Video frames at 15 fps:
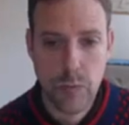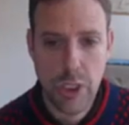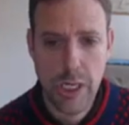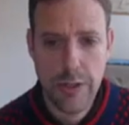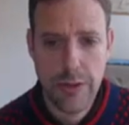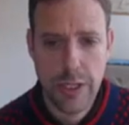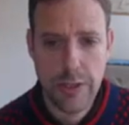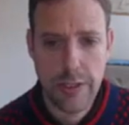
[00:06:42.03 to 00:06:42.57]

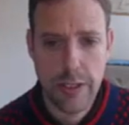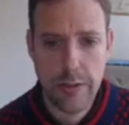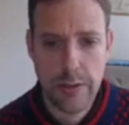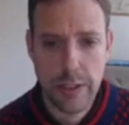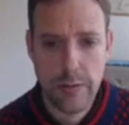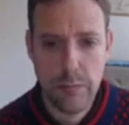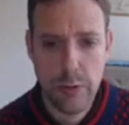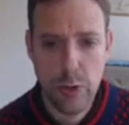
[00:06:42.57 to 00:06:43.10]
Yeah, and
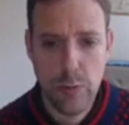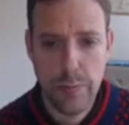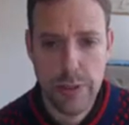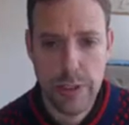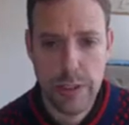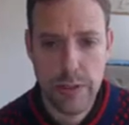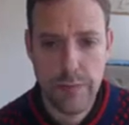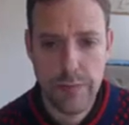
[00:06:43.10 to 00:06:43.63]
that real
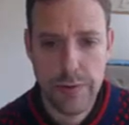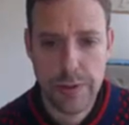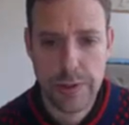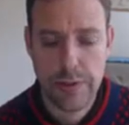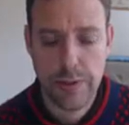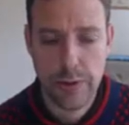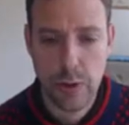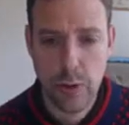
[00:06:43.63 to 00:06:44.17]
big difference,
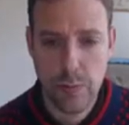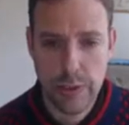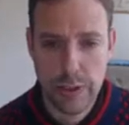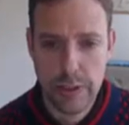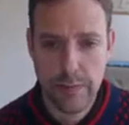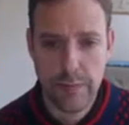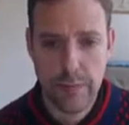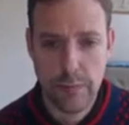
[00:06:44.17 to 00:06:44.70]
the two big
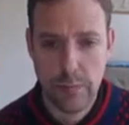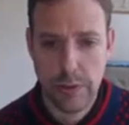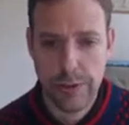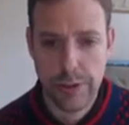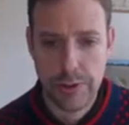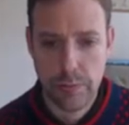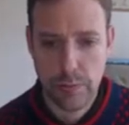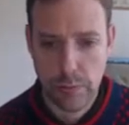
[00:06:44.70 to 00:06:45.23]
different
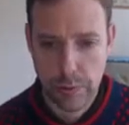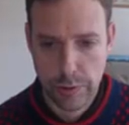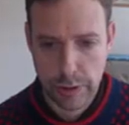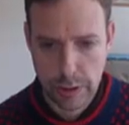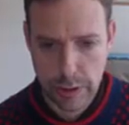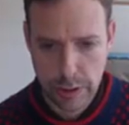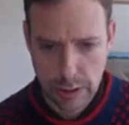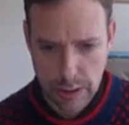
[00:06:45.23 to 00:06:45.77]
ones were
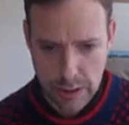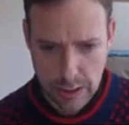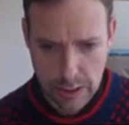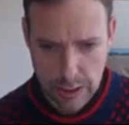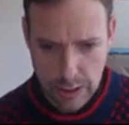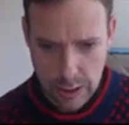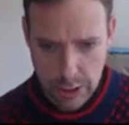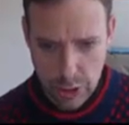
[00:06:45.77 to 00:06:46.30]
the
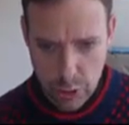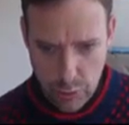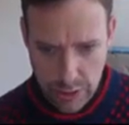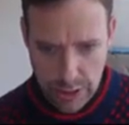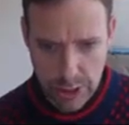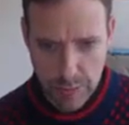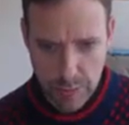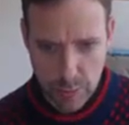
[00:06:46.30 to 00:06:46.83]

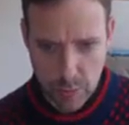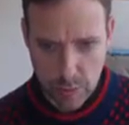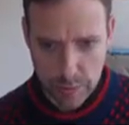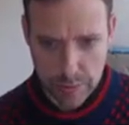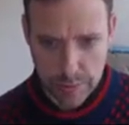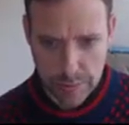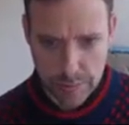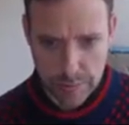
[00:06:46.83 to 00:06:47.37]
transport.
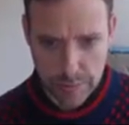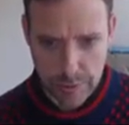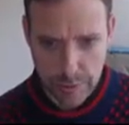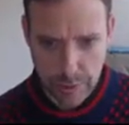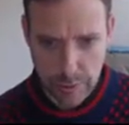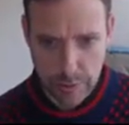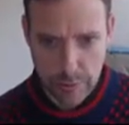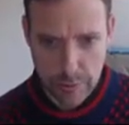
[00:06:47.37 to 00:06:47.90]

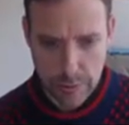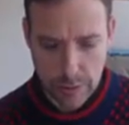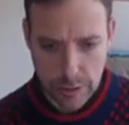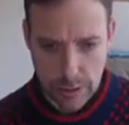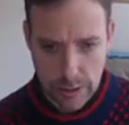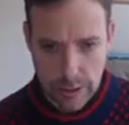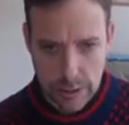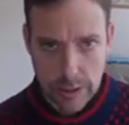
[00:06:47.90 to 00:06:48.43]
So,
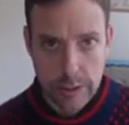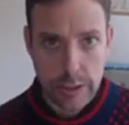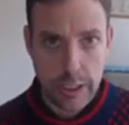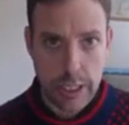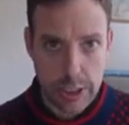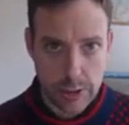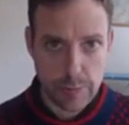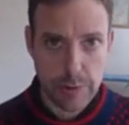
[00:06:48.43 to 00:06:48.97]
yeah,
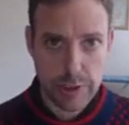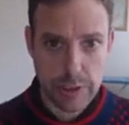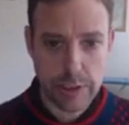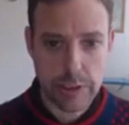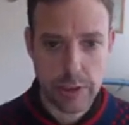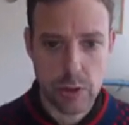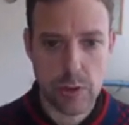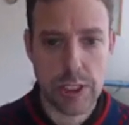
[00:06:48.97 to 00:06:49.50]
as
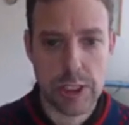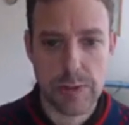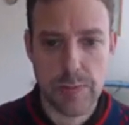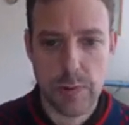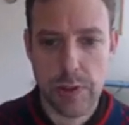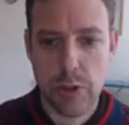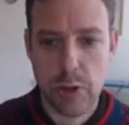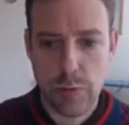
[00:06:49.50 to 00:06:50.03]
predicted,
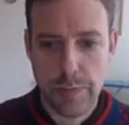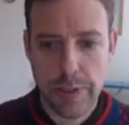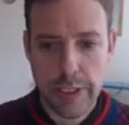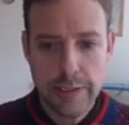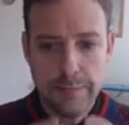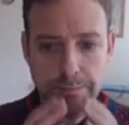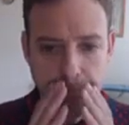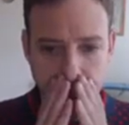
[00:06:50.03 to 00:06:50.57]
transport in
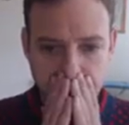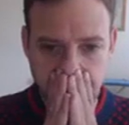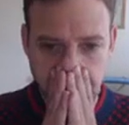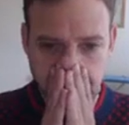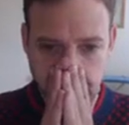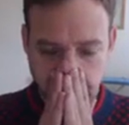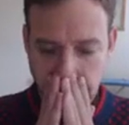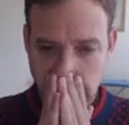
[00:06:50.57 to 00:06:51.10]
Japan
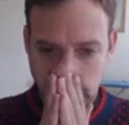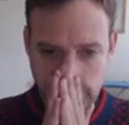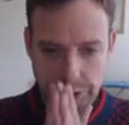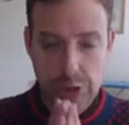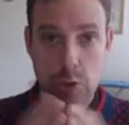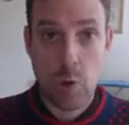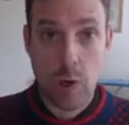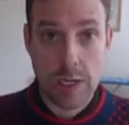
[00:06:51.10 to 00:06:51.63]
is
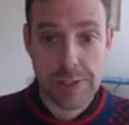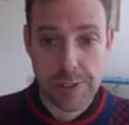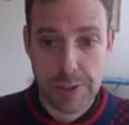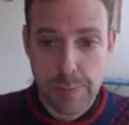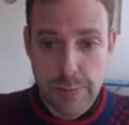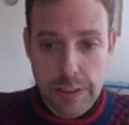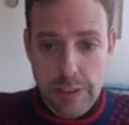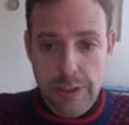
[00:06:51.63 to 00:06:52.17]
twice as
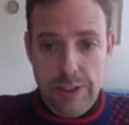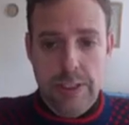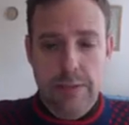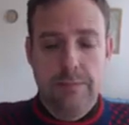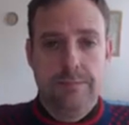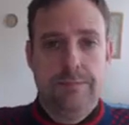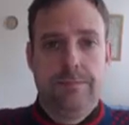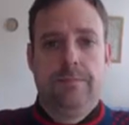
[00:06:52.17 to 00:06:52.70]
big as
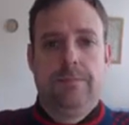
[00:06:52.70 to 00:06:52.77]
in